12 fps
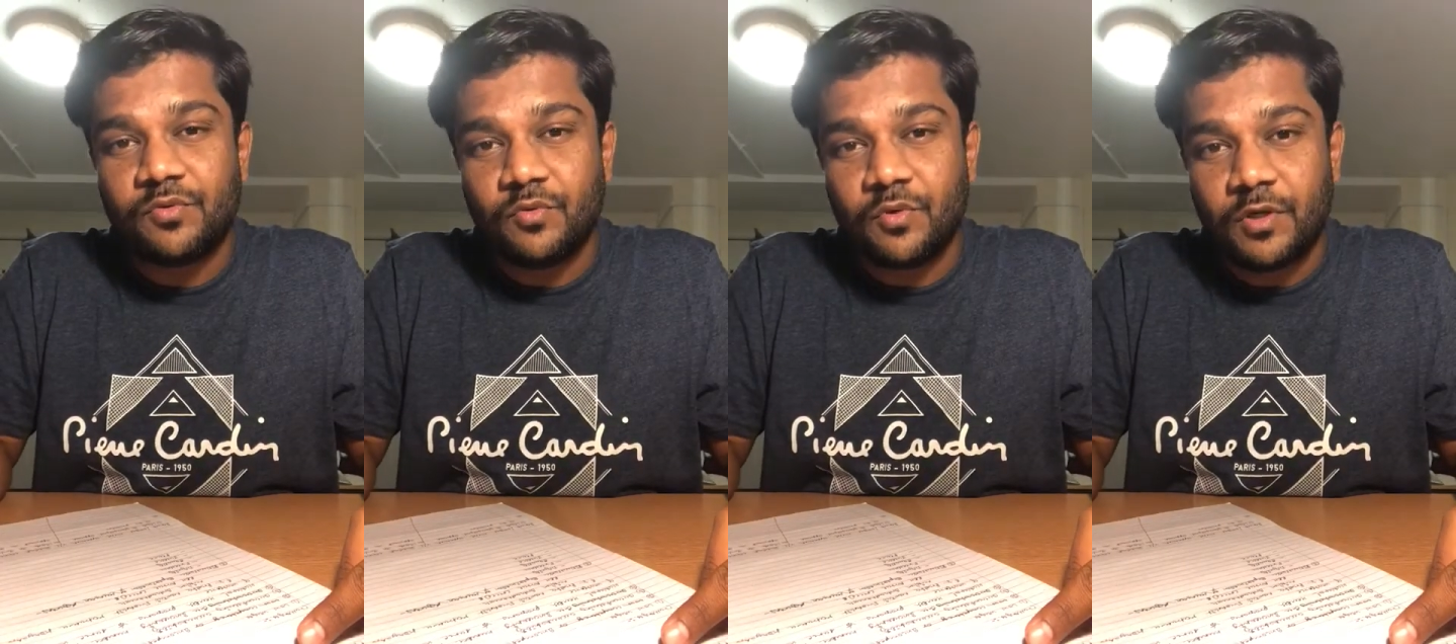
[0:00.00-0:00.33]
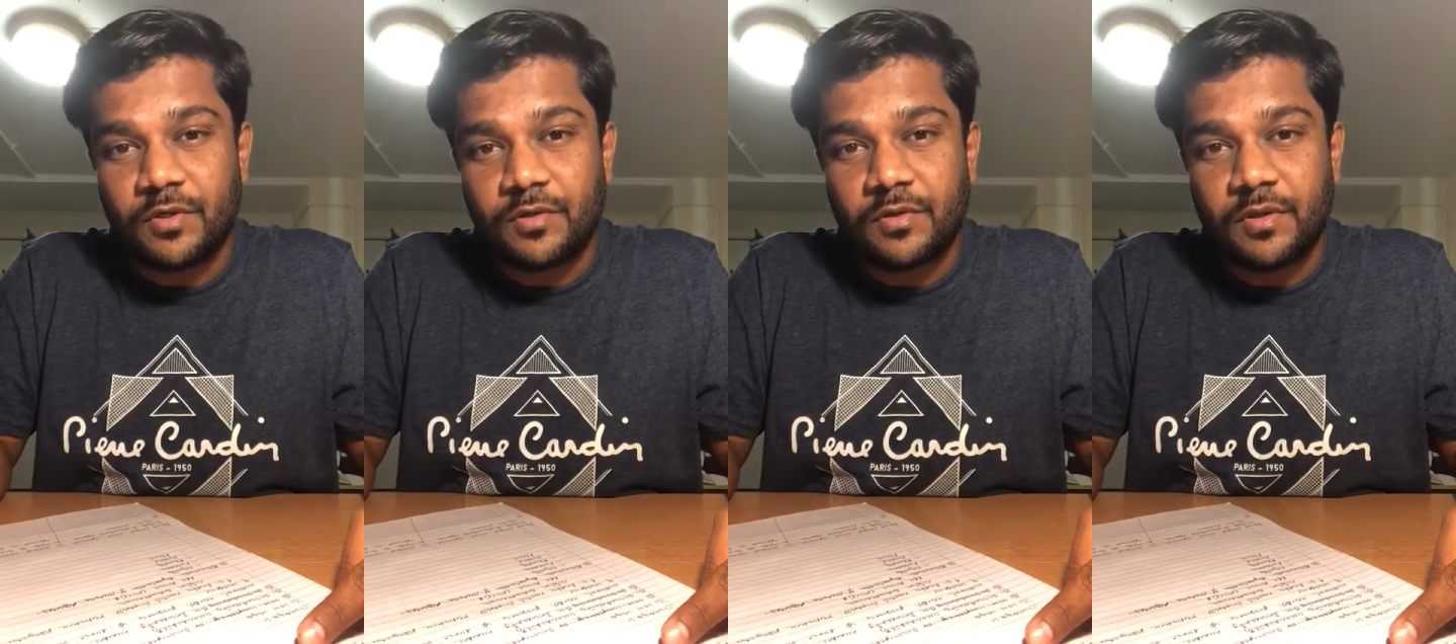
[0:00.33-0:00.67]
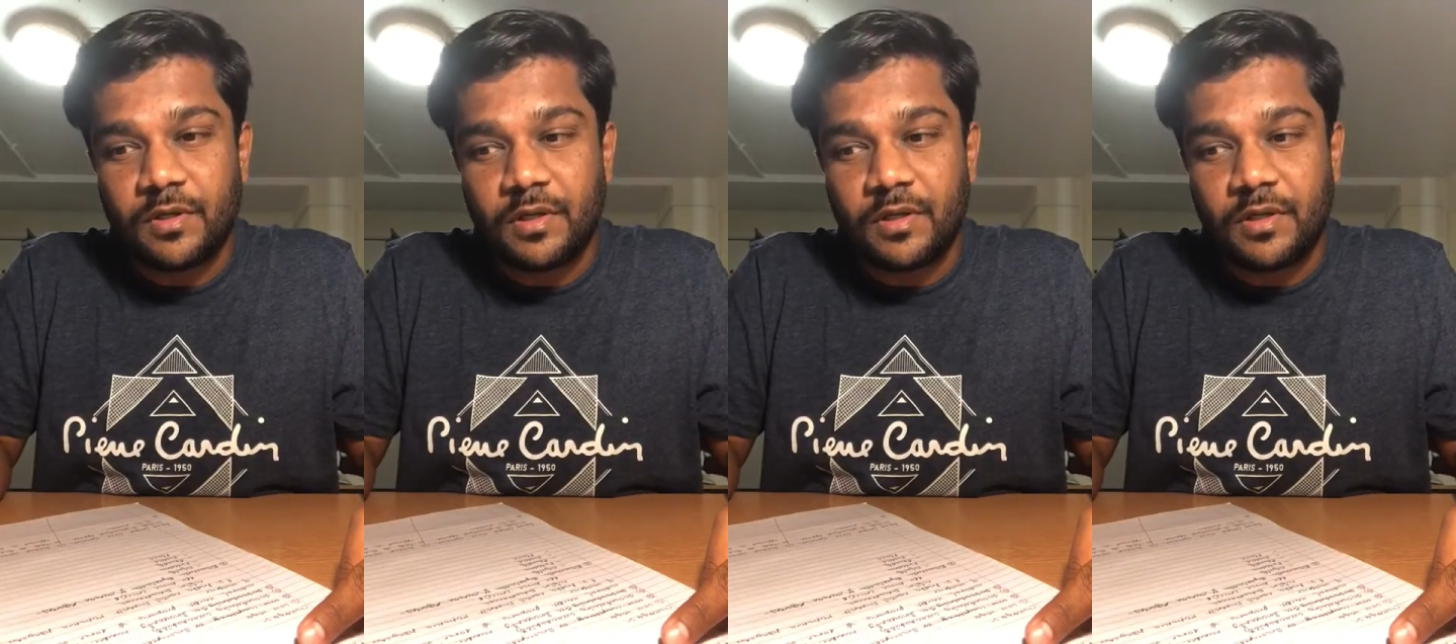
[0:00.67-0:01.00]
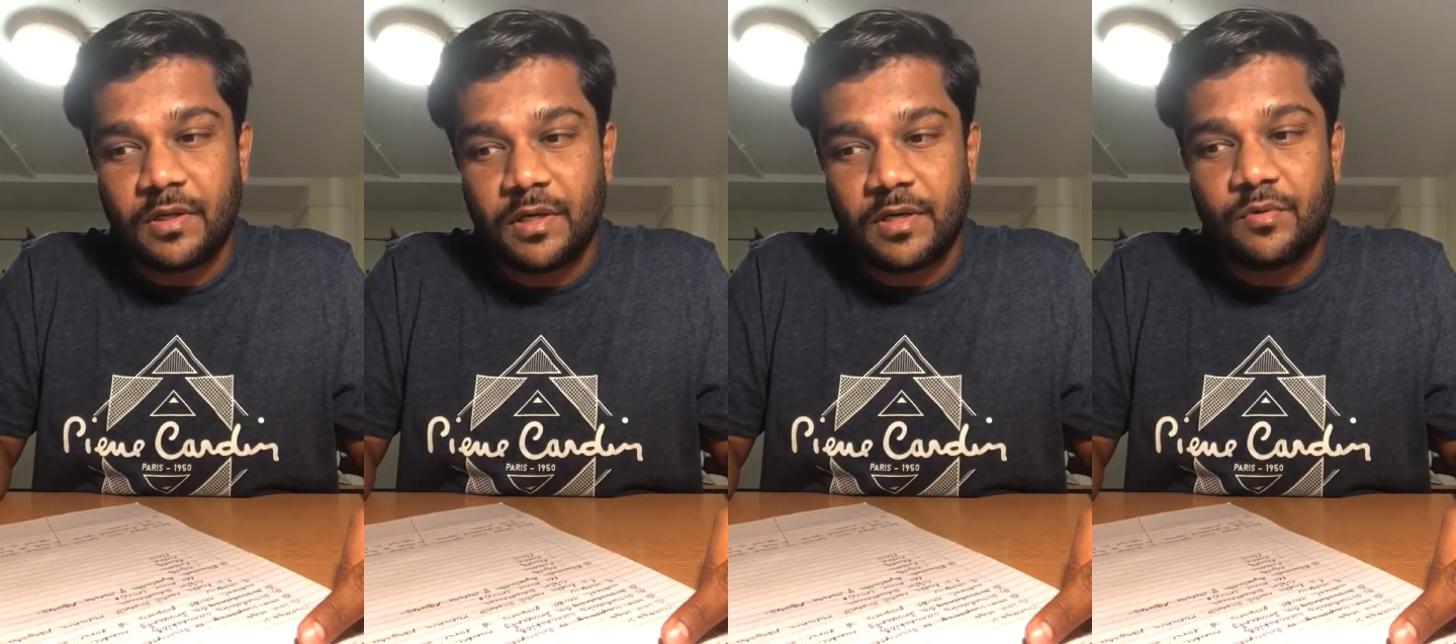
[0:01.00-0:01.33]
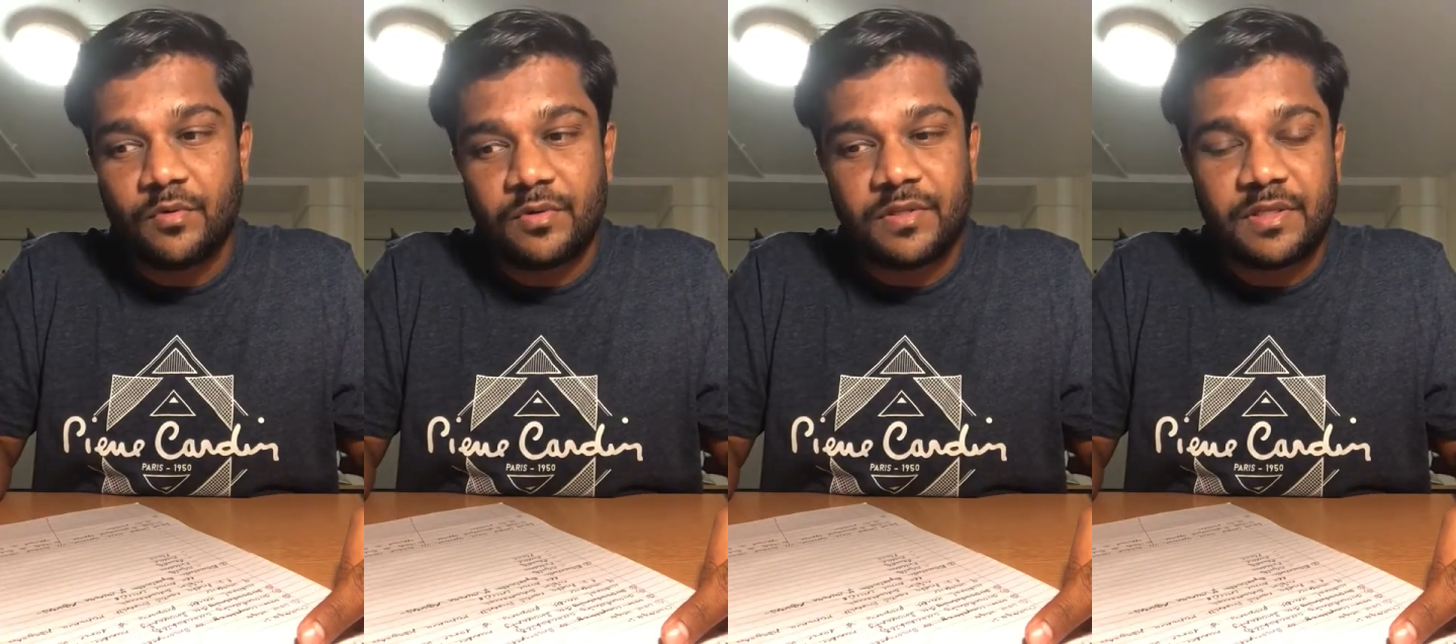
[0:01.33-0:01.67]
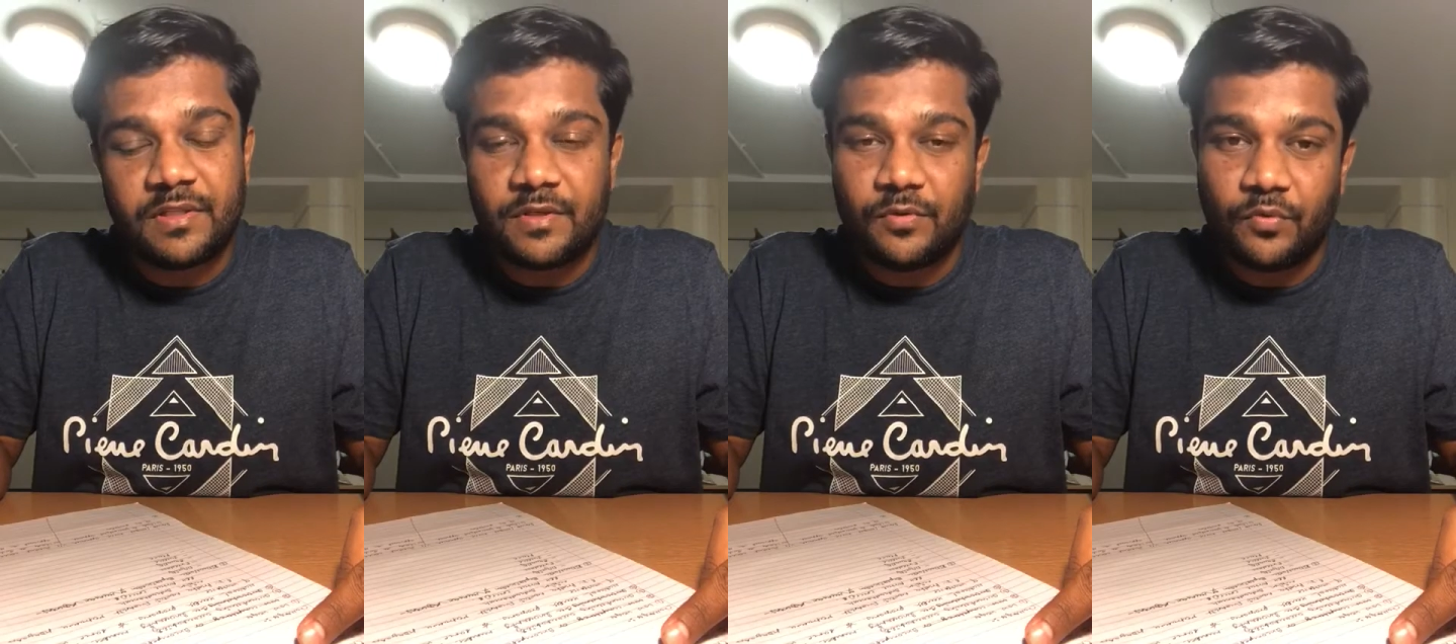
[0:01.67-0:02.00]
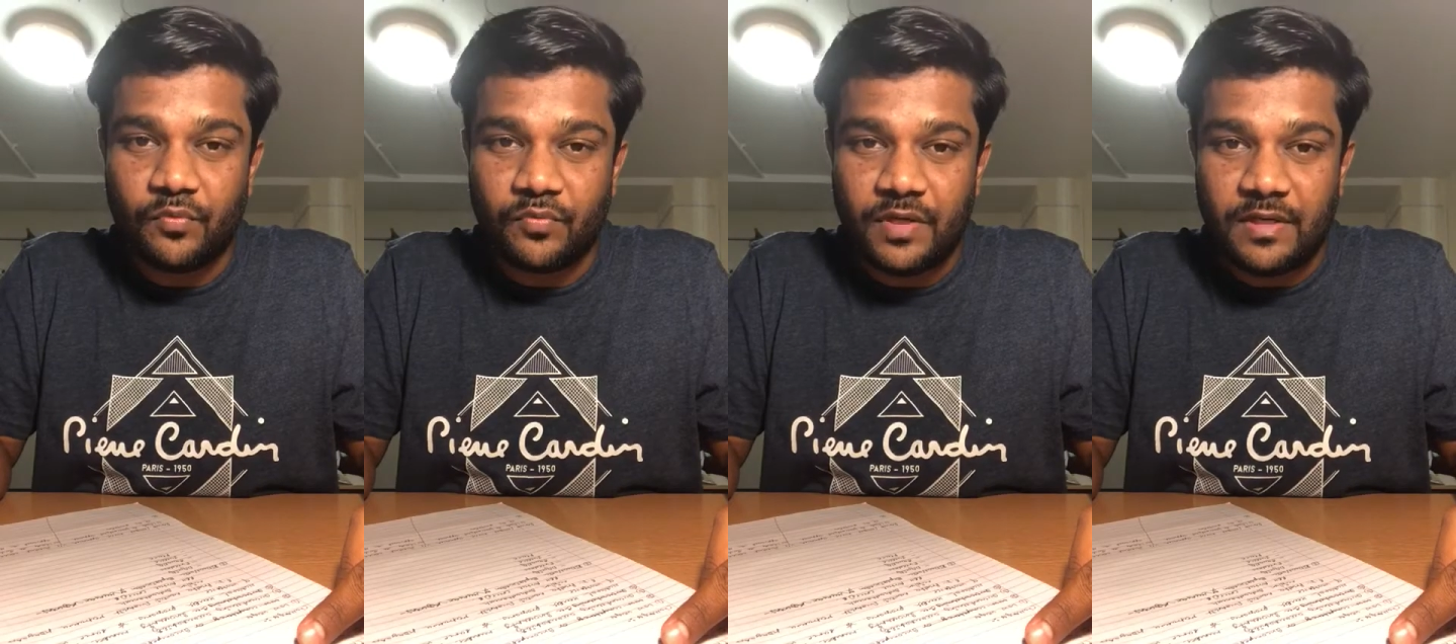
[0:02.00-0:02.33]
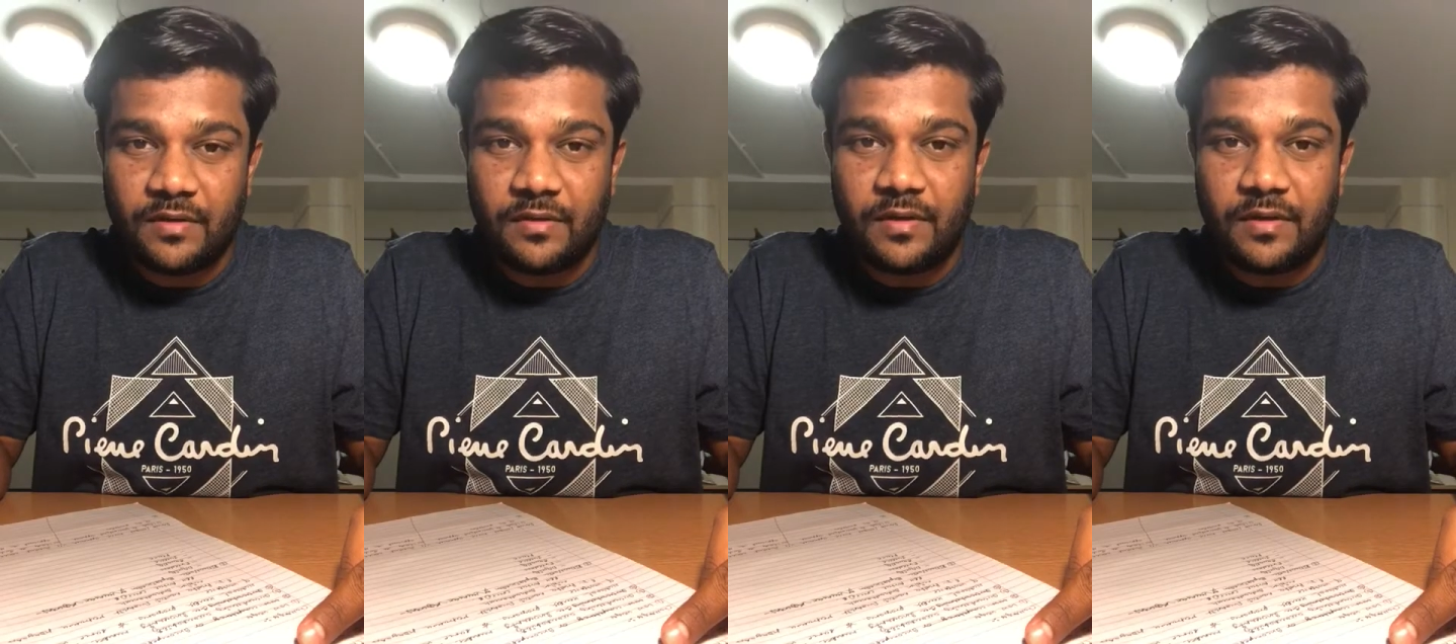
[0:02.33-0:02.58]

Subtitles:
do not I don't think they do well,